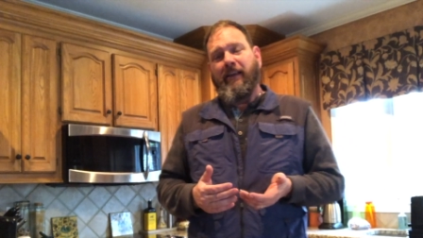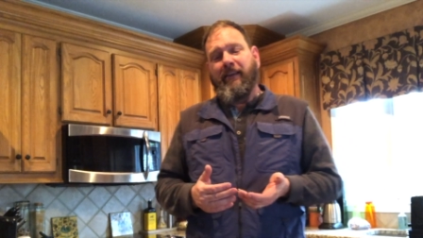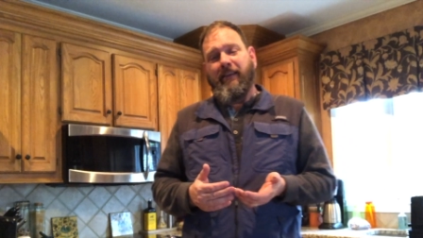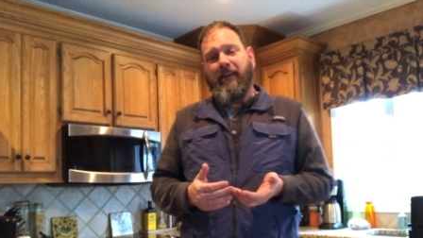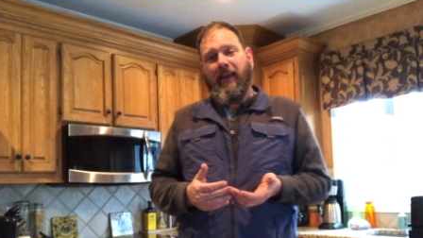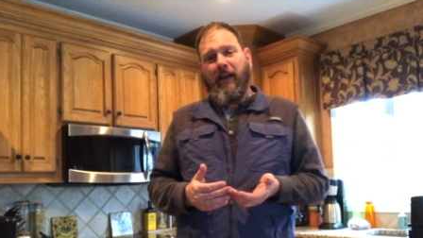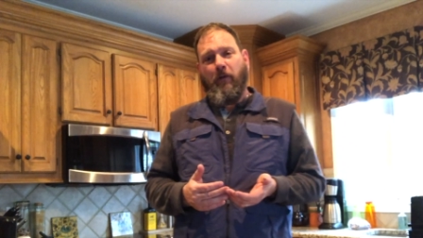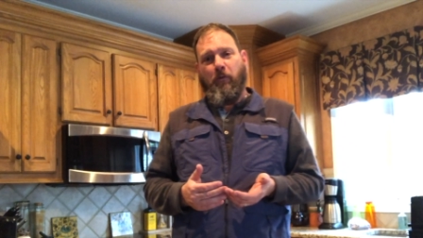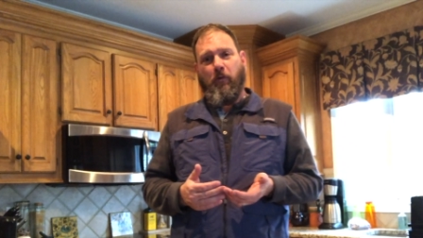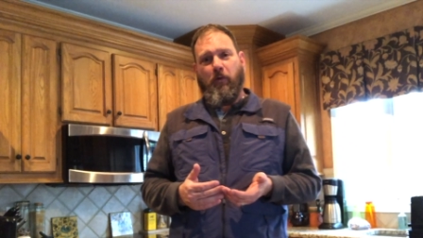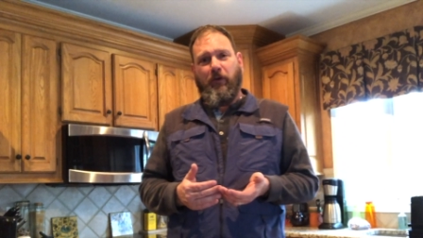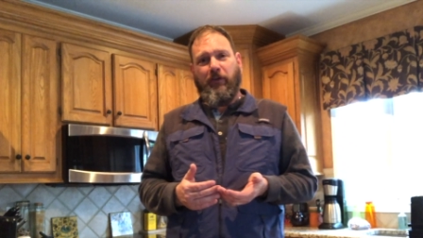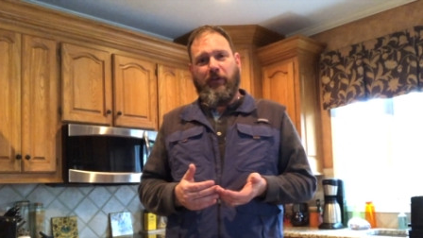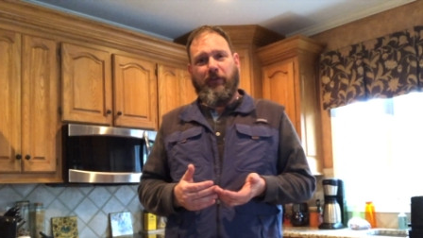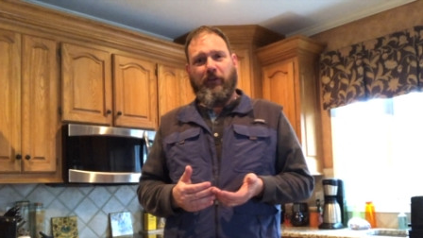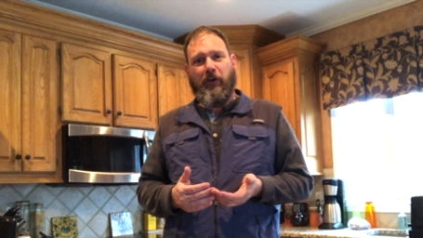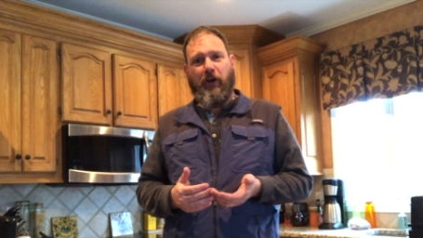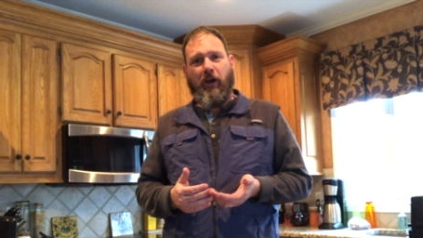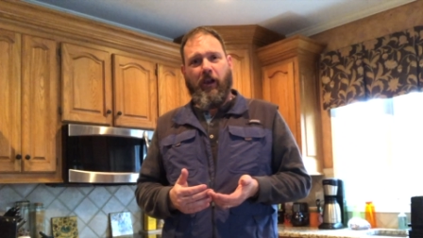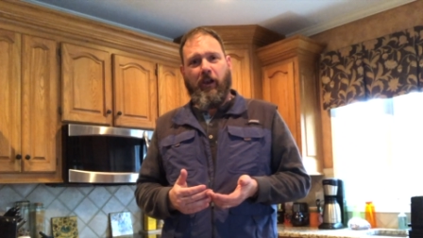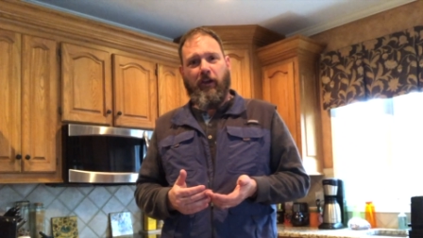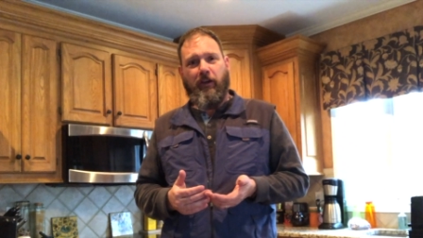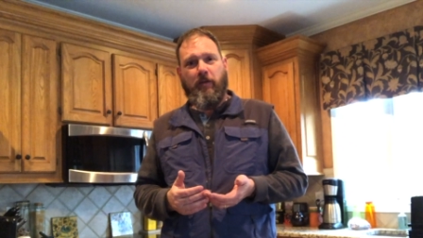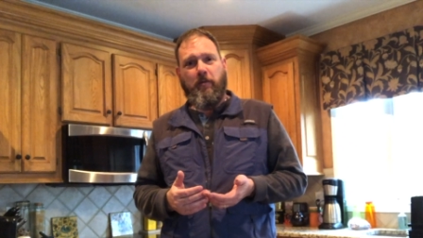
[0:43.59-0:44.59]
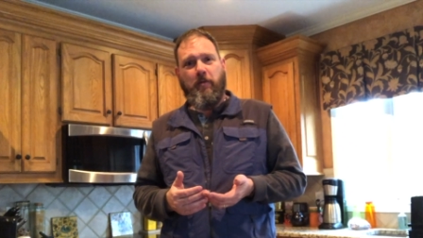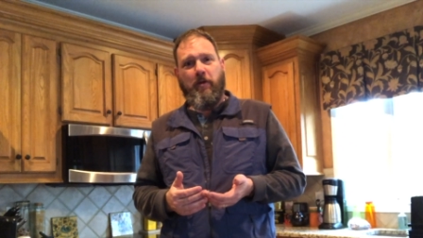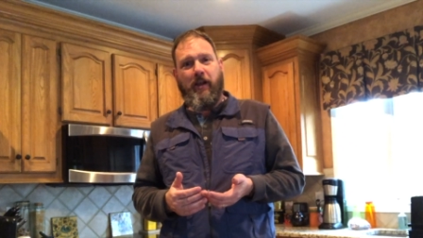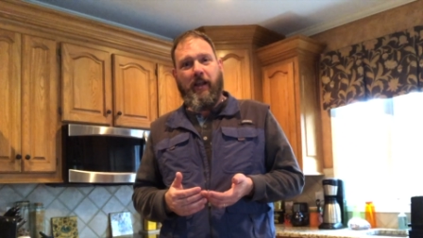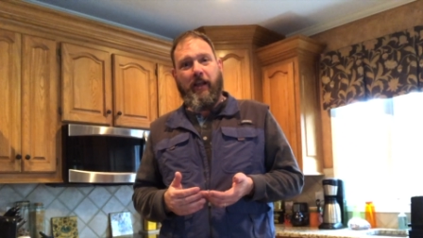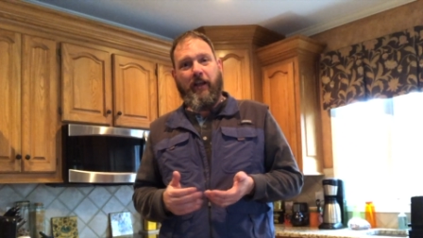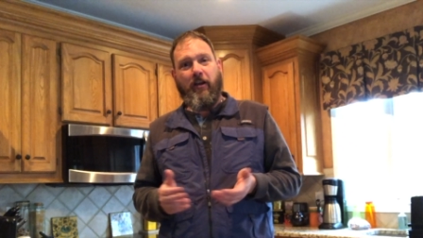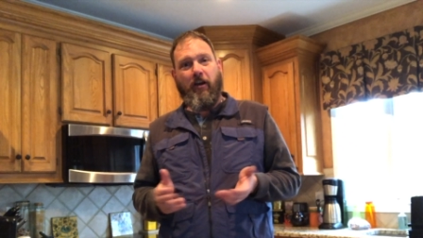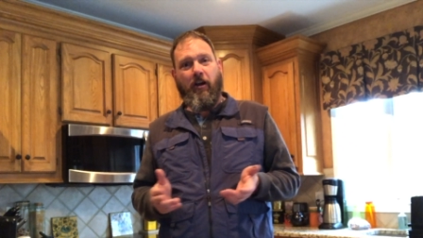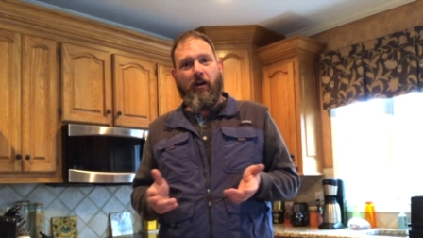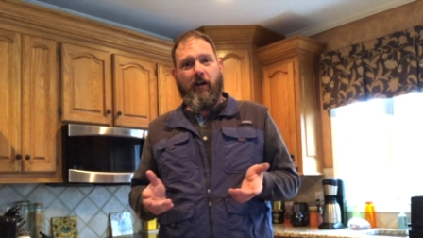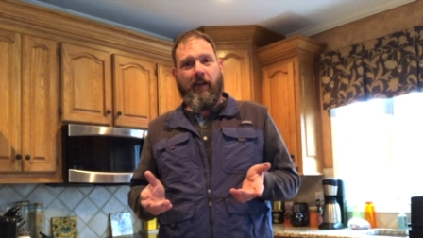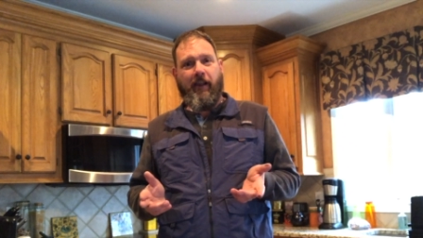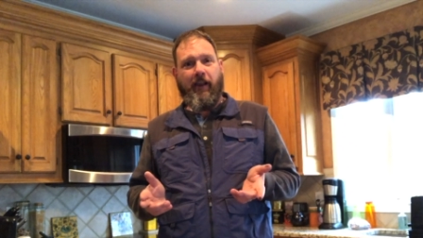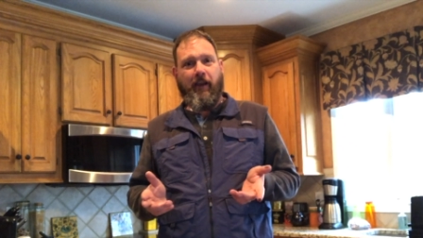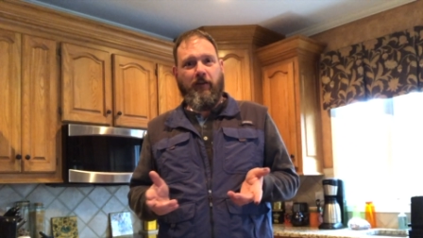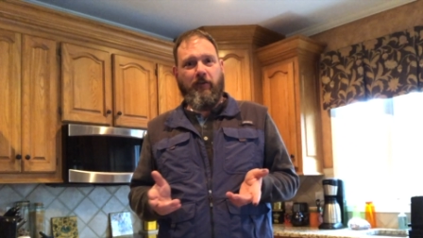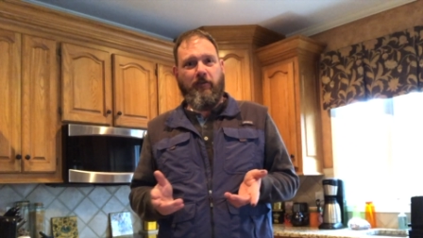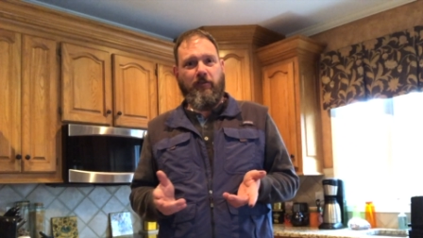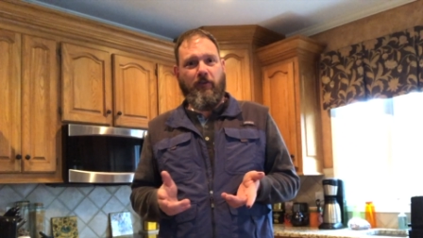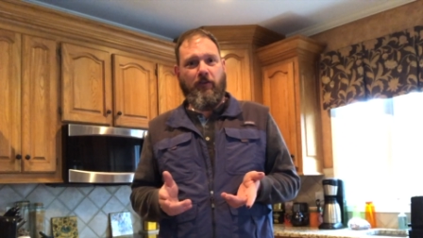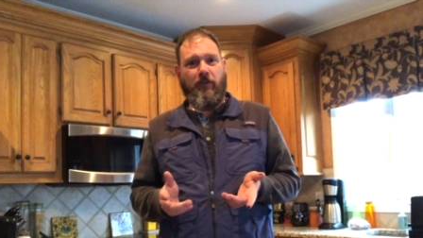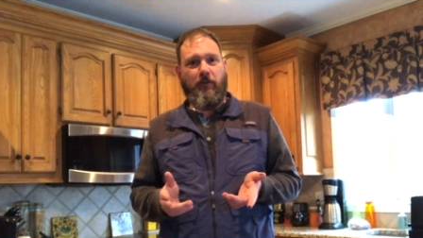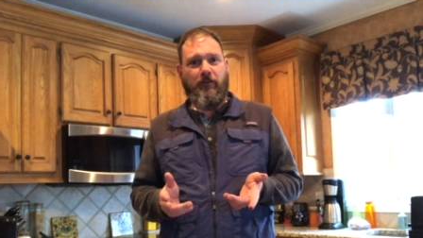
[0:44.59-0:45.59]
that we're starting a community garden at our
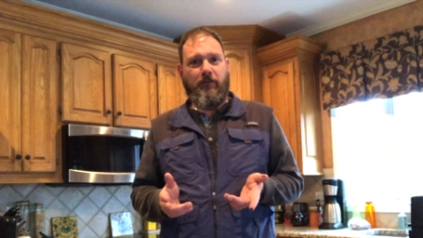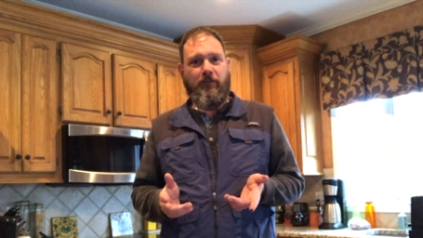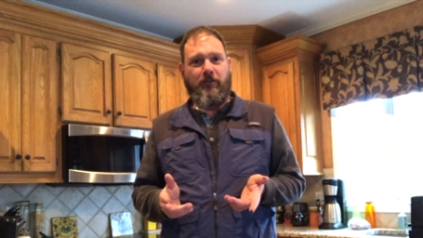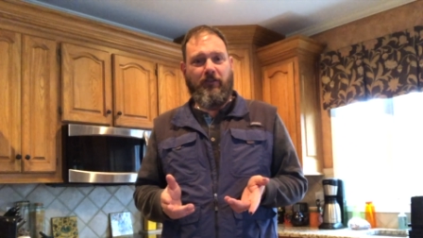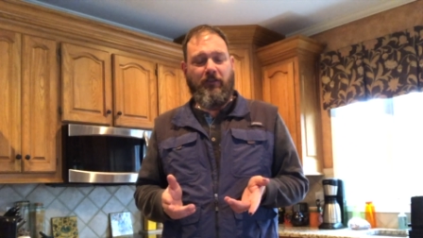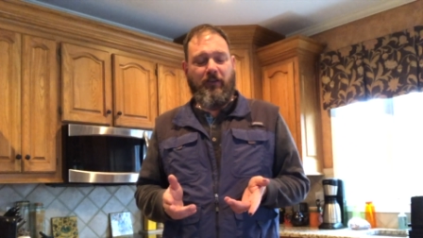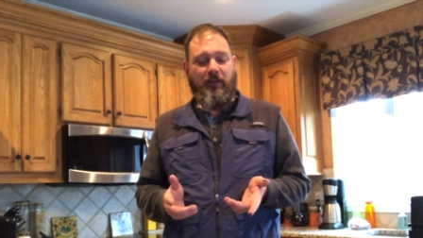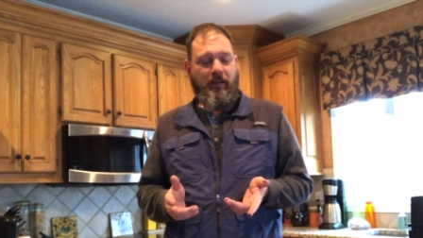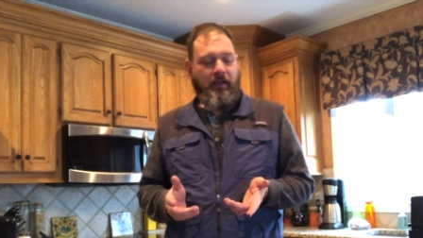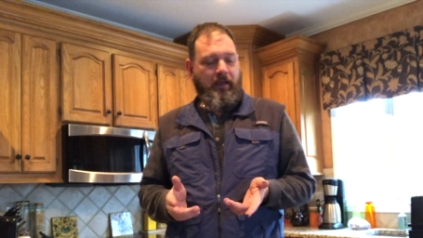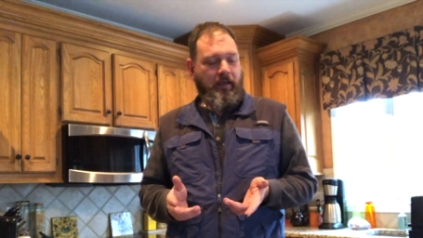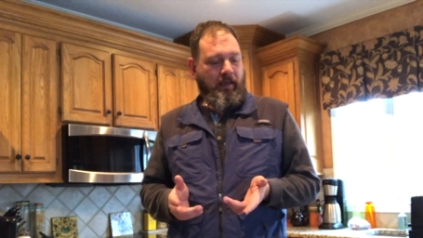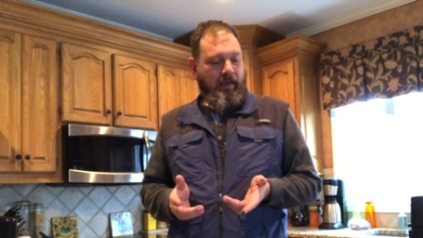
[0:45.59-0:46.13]
church.